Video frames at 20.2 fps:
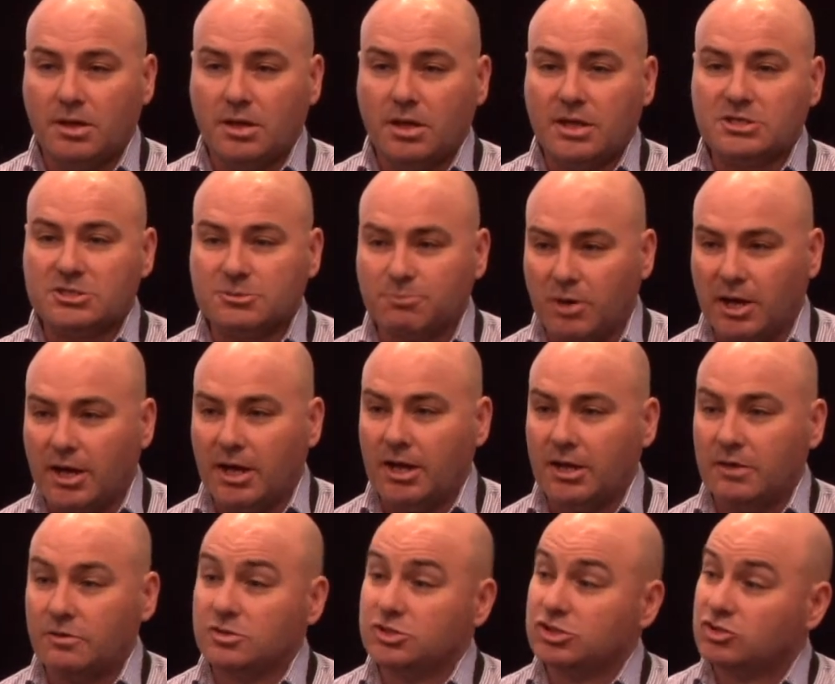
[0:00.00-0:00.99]

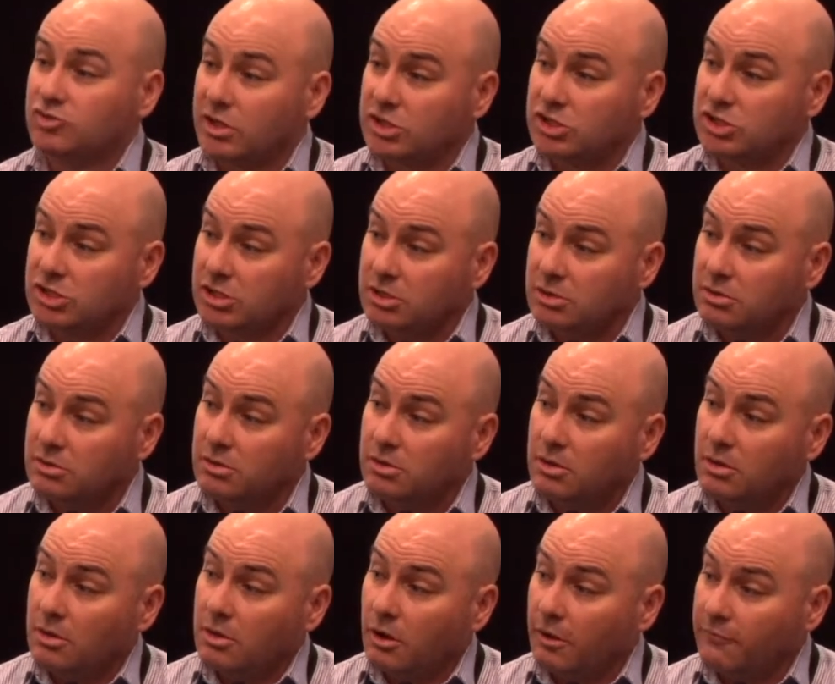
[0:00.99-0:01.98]
explain the structure
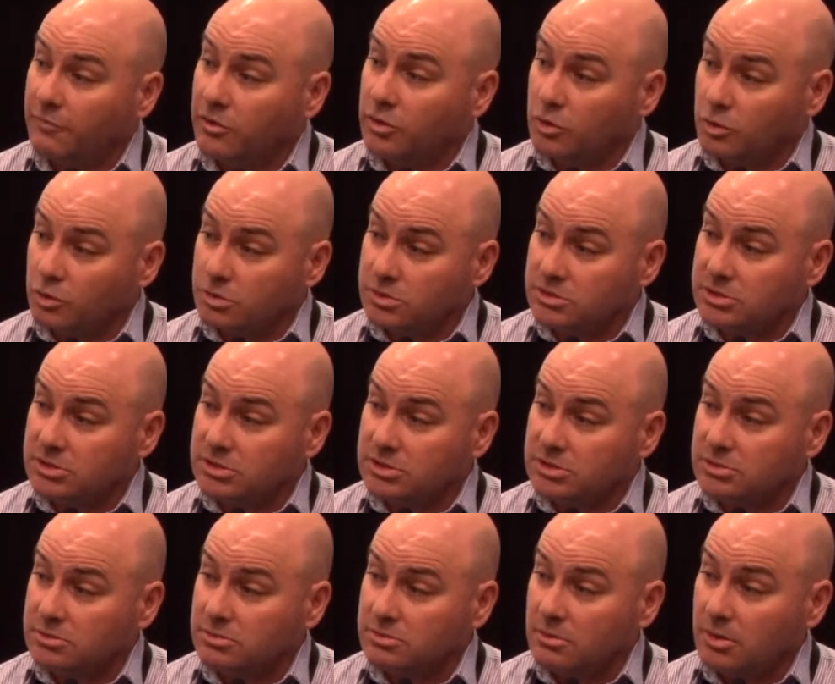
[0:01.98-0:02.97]
of the
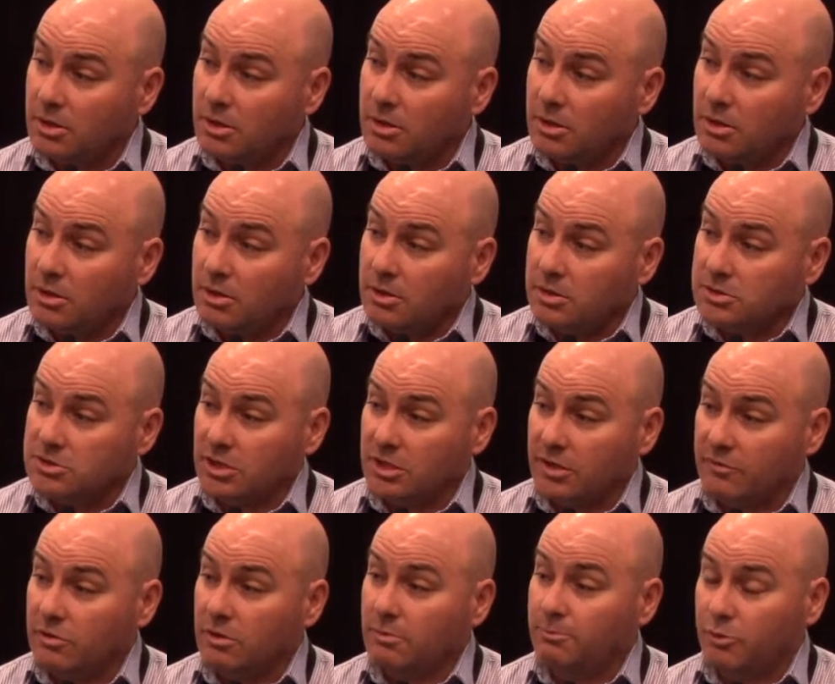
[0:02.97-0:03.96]
course. So
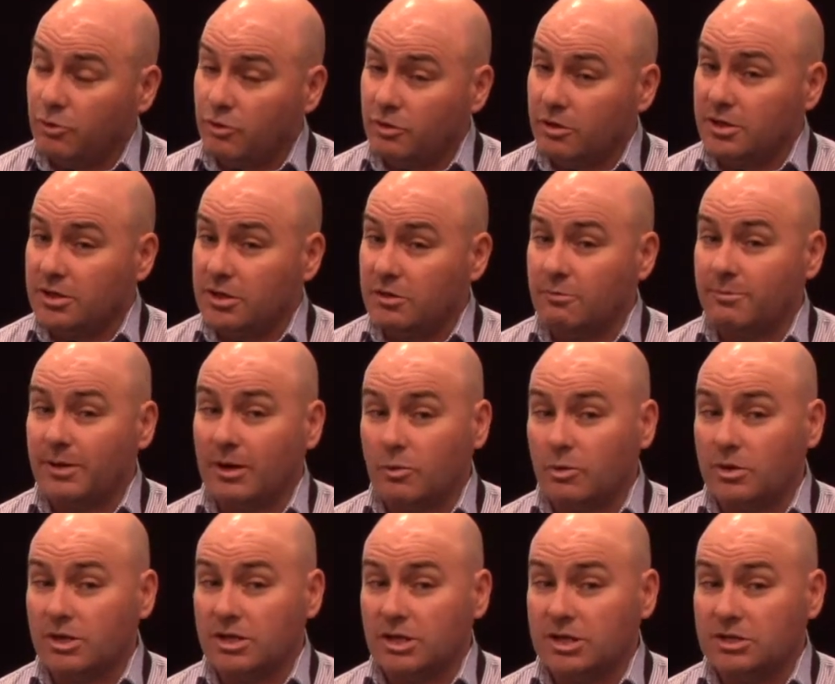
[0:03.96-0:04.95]
give you a broad idea about
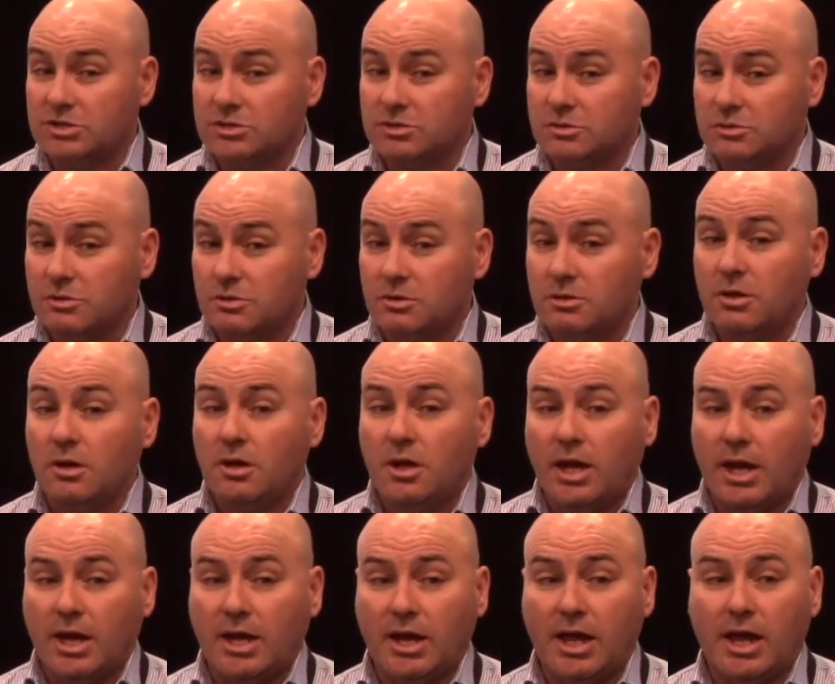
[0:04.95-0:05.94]
what you need to do
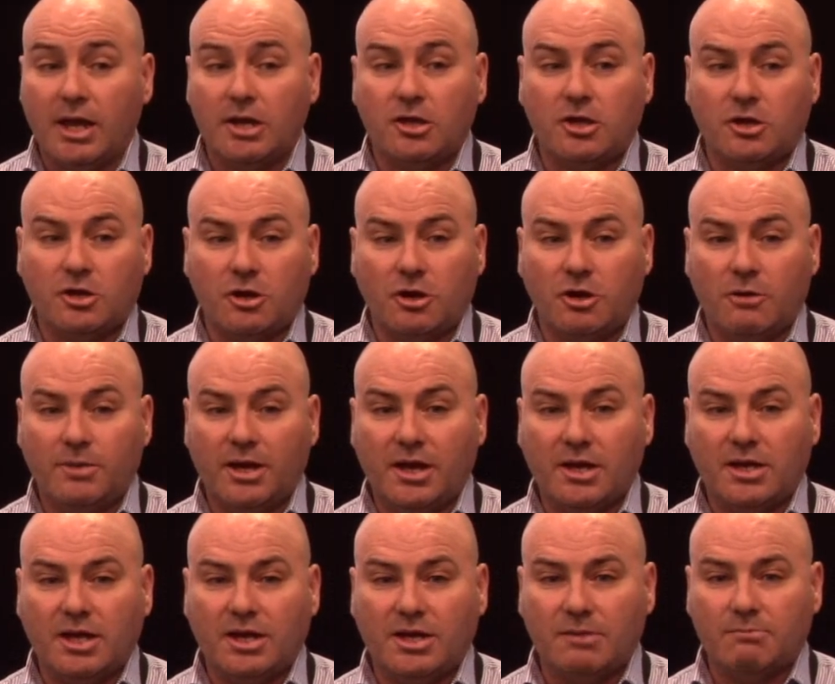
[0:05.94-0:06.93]
and how you're going to go
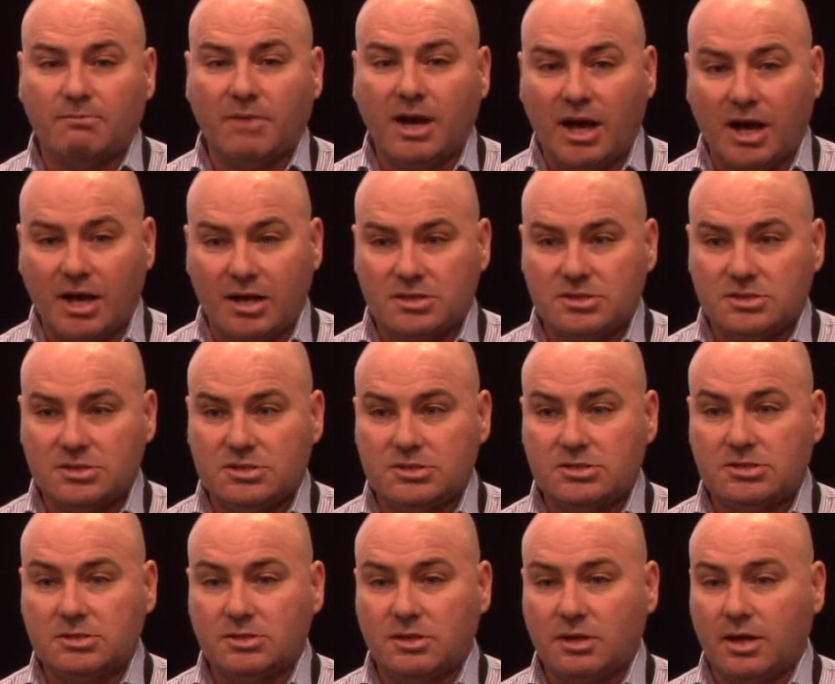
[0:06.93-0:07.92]
about getting
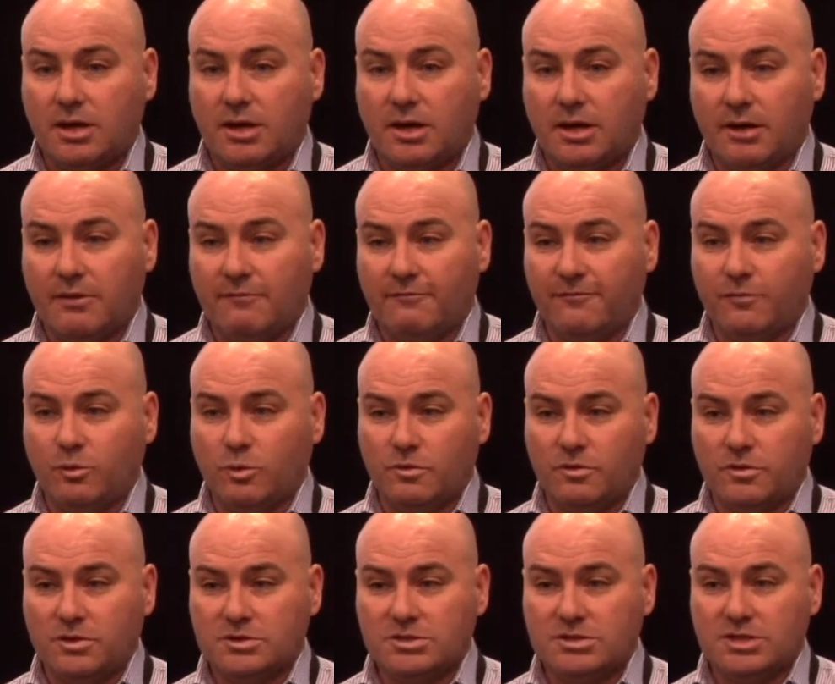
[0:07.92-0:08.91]
marks for
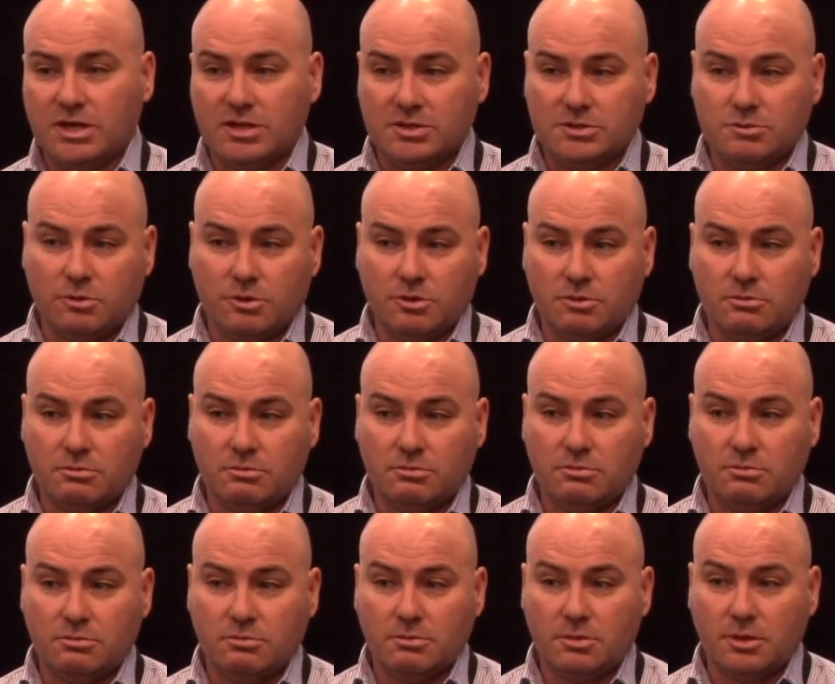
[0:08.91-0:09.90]
this as well.
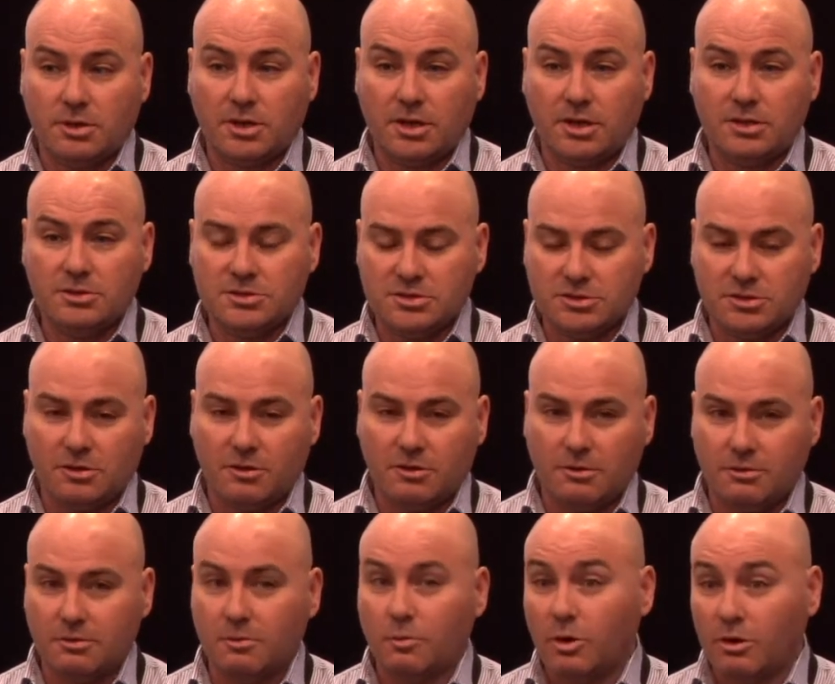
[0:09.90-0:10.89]
Okay,
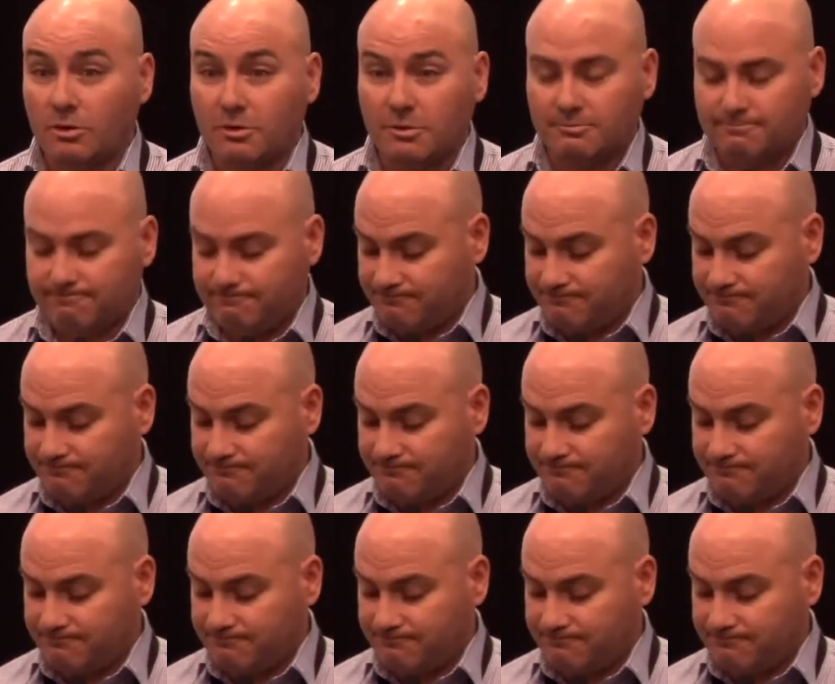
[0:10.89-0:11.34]
so welcome.